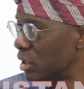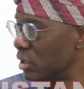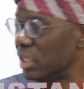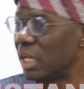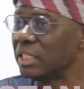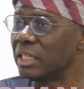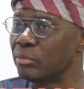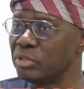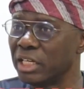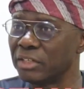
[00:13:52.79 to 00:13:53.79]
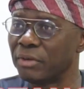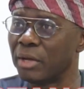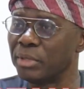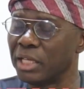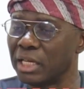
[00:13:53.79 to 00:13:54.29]
The land in Abuja is far
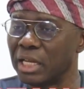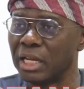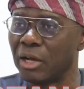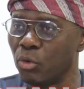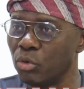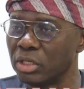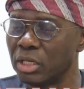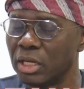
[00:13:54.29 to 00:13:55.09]
bigger than our own,